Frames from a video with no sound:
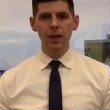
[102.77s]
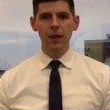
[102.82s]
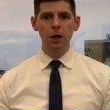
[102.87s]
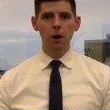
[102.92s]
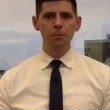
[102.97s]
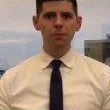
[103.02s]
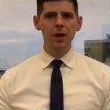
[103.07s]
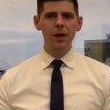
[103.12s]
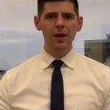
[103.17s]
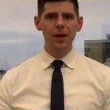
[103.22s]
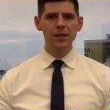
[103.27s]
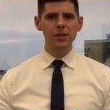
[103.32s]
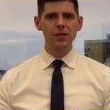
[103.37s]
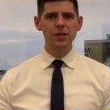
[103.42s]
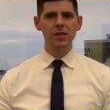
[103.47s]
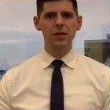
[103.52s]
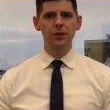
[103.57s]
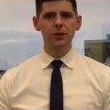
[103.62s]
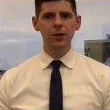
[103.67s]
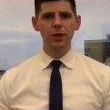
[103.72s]
Now, I'm not
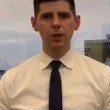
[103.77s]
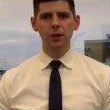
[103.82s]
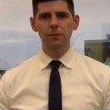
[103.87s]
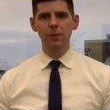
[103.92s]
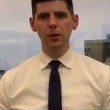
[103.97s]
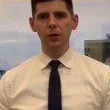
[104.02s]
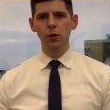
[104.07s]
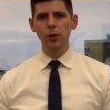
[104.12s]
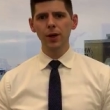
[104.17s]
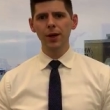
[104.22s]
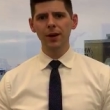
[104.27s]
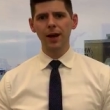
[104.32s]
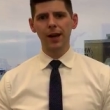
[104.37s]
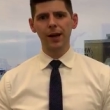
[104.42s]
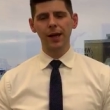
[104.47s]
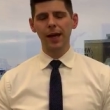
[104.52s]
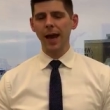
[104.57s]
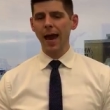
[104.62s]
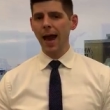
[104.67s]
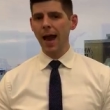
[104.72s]
necessarily gonna be looking at
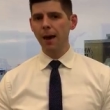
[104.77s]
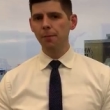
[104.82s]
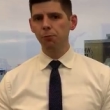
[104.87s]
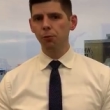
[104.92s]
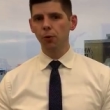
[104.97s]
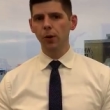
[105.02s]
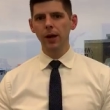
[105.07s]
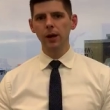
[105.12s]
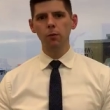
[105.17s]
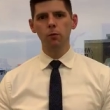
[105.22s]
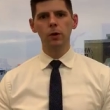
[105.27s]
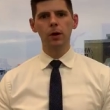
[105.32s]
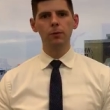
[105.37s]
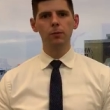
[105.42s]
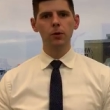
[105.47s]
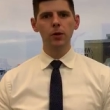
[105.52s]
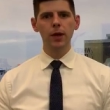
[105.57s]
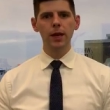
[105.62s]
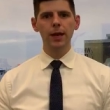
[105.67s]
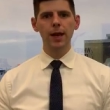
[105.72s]
a cap rate when
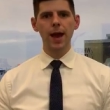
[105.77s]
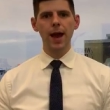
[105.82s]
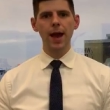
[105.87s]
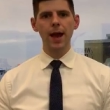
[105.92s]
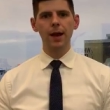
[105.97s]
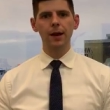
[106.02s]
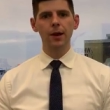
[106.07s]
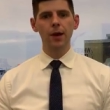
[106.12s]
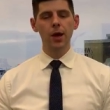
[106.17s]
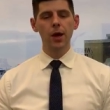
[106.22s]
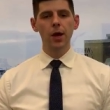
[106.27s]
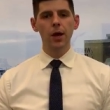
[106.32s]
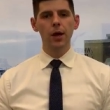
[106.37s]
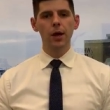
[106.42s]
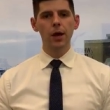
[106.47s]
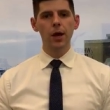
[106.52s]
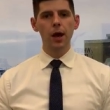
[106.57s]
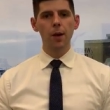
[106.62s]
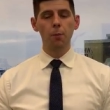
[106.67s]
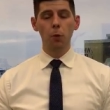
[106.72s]
I'm looking at
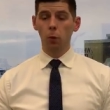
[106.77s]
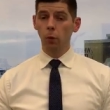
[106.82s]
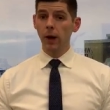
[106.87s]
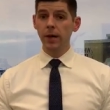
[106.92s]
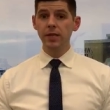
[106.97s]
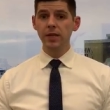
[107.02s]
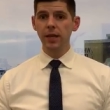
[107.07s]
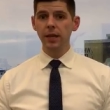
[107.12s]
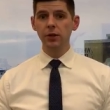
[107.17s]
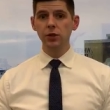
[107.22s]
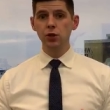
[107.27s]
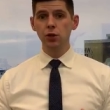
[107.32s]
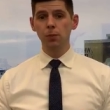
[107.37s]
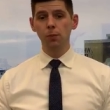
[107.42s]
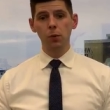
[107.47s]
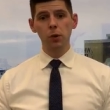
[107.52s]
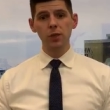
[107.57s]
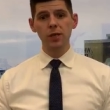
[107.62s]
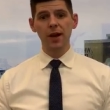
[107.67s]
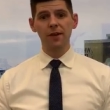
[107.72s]
um, residential
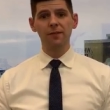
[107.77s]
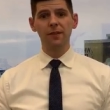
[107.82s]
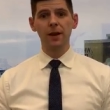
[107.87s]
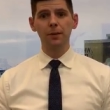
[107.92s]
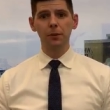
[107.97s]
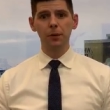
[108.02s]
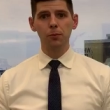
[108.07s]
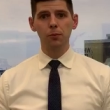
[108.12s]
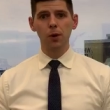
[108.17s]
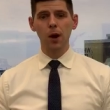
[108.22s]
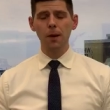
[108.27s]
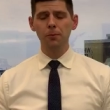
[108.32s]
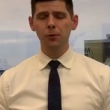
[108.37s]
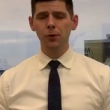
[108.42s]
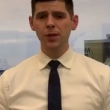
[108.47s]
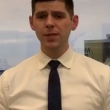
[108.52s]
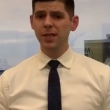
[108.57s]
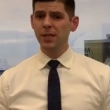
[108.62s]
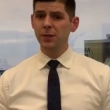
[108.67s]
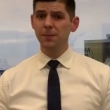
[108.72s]
multifamily
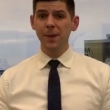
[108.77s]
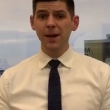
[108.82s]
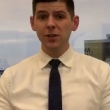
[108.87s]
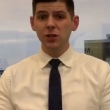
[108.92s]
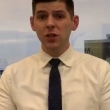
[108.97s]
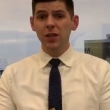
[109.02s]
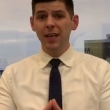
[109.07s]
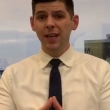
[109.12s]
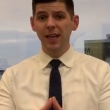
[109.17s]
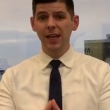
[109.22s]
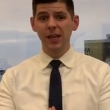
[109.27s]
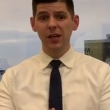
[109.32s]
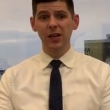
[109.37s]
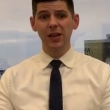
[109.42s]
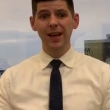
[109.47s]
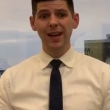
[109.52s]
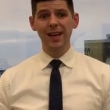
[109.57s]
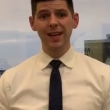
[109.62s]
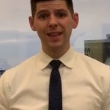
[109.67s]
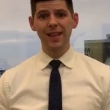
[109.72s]
properties, especially
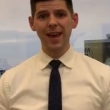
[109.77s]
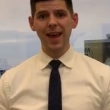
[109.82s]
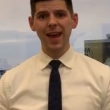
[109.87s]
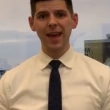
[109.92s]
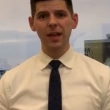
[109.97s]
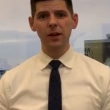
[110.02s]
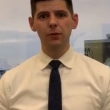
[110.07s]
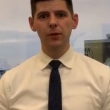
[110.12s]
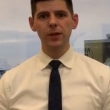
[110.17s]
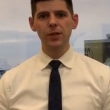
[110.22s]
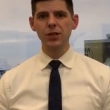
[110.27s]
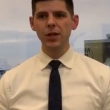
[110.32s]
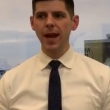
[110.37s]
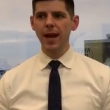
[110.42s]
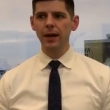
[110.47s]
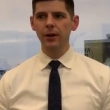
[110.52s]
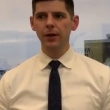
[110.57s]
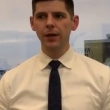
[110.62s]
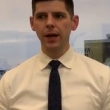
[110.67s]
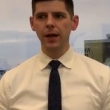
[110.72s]
here in the Anchorage
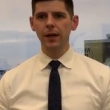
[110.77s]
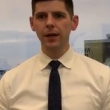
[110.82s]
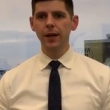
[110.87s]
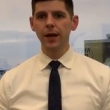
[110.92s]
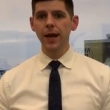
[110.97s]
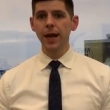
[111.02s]
area.